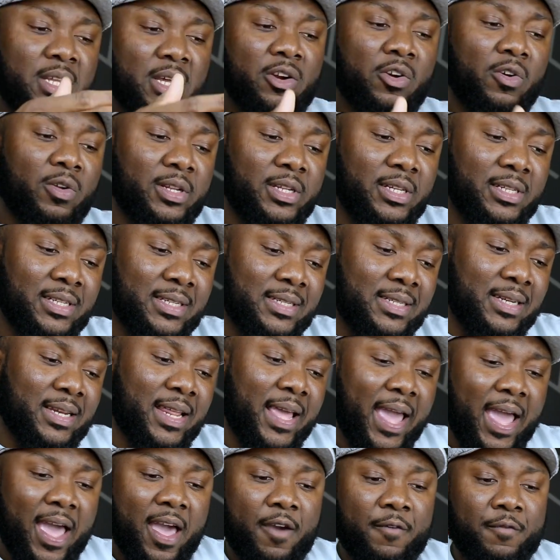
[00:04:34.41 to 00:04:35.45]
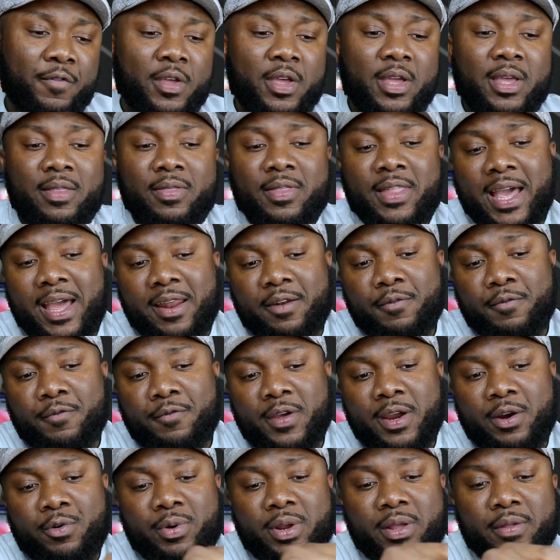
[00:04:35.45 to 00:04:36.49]
not only does it have that
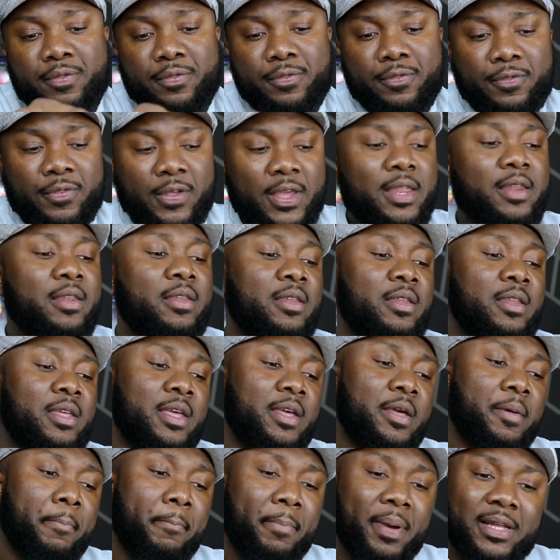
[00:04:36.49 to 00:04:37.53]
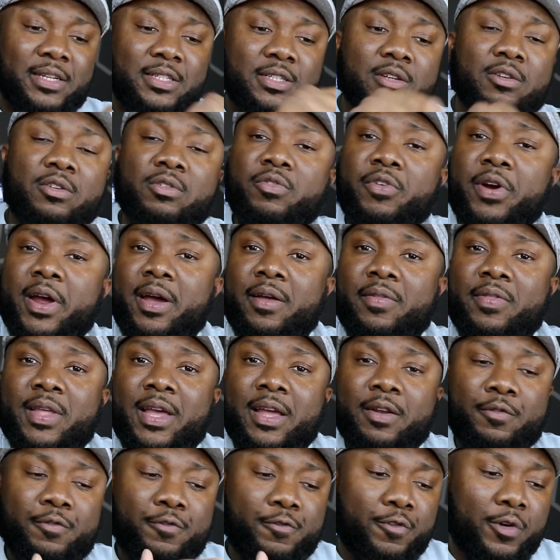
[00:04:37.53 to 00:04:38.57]
very thin bezel around
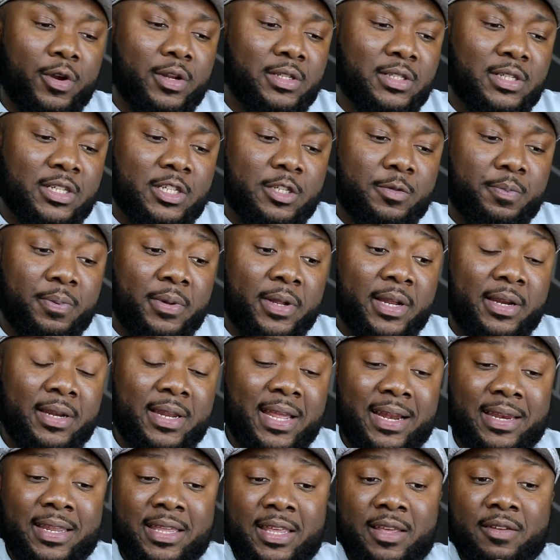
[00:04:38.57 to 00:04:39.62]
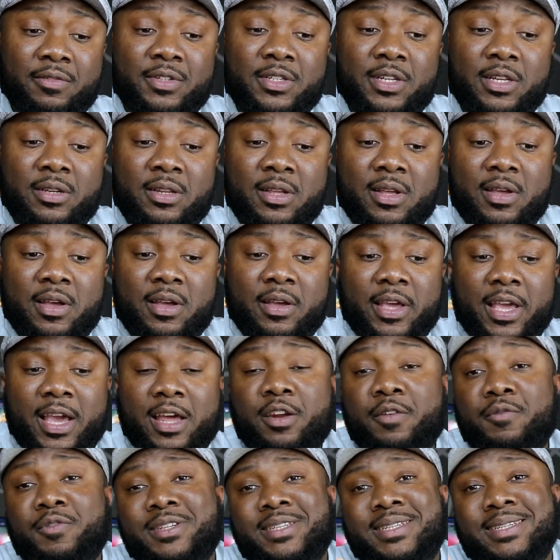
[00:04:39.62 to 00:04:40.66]
that front display that gives it
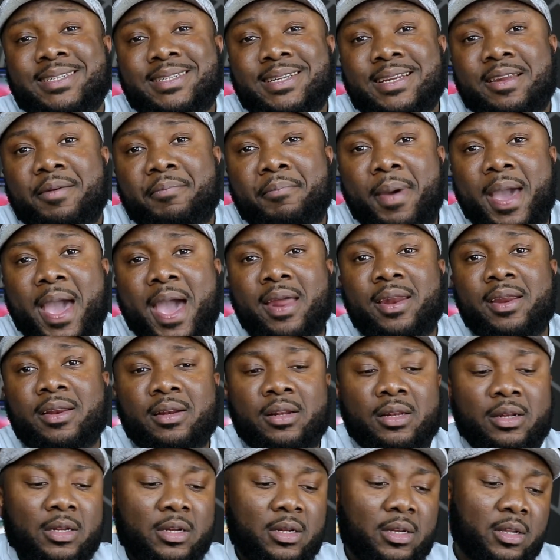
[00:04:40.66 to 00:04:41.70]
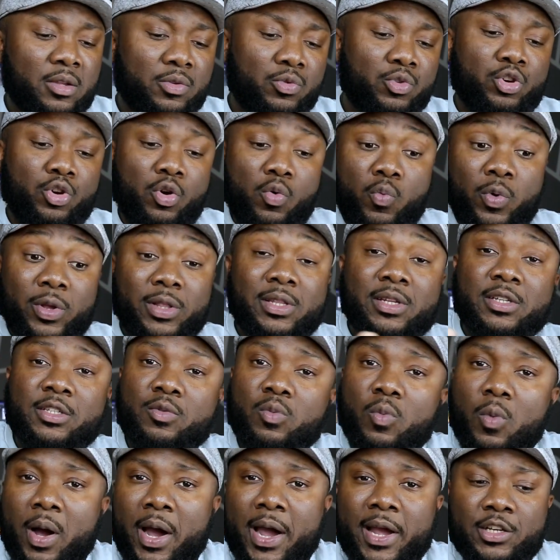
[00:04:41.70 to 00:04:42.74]
kind of a cinematic look, you know, with
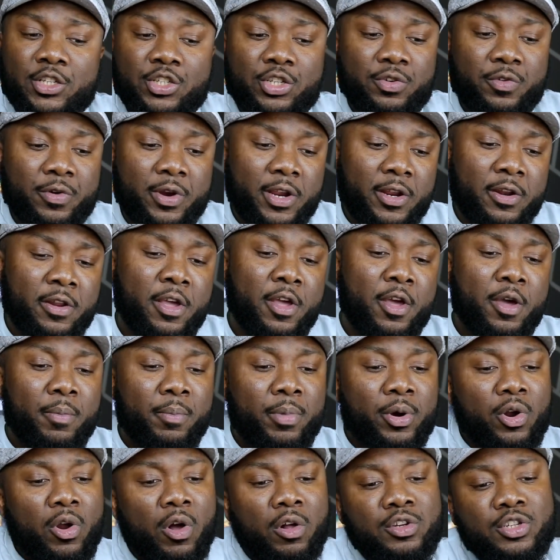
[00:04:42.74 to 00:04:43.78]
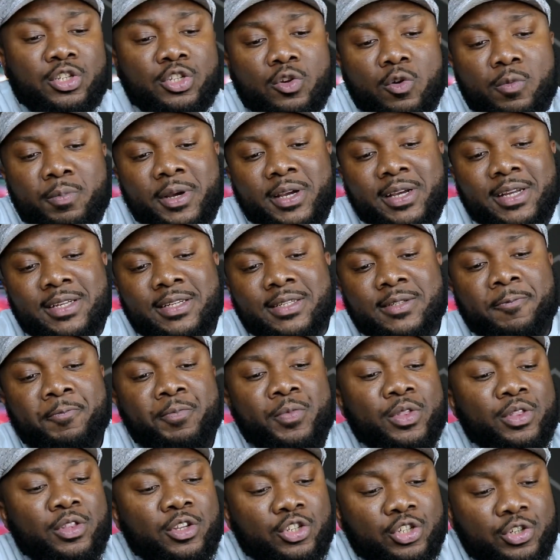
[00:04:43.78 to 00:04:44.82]
this wide screen, but also because
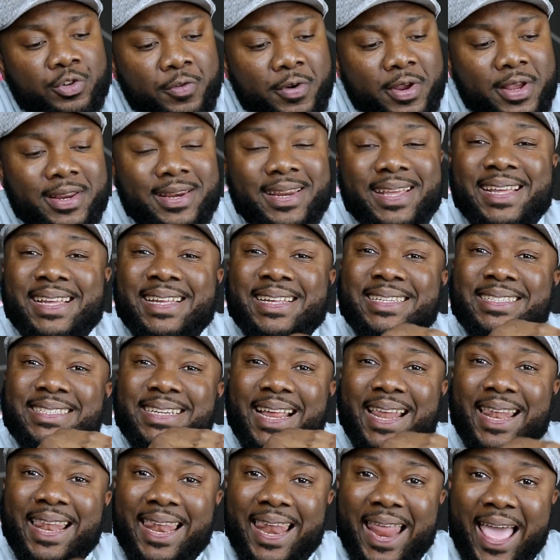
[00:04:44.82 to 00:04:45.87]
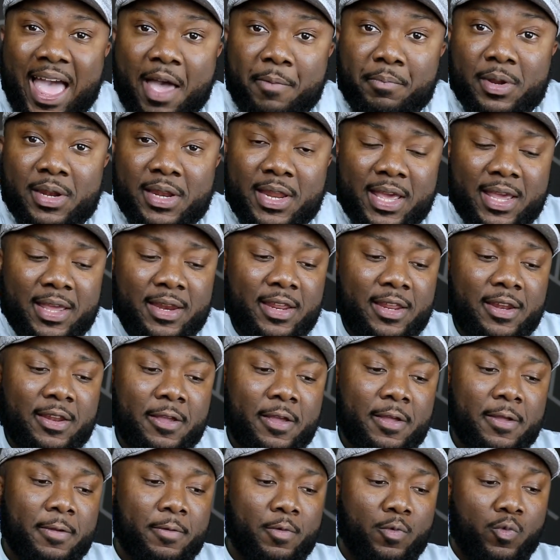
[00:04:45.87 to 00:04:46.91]
the screen is laminated,
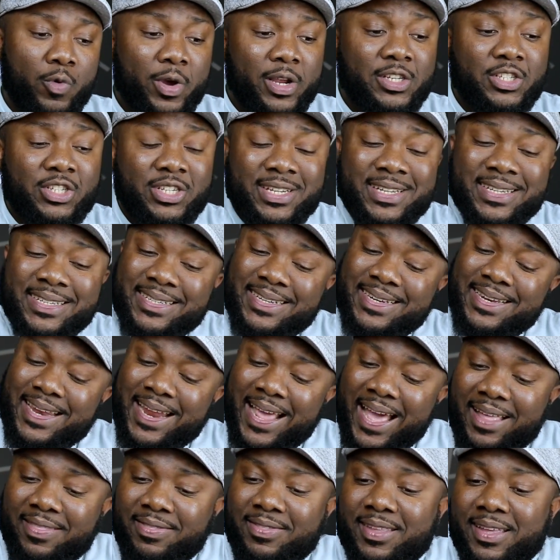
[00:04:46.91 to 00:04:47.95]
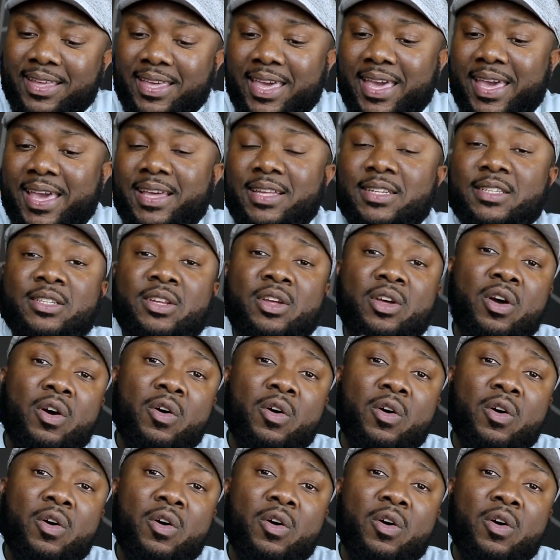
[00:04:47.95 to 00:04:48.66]
which is not the case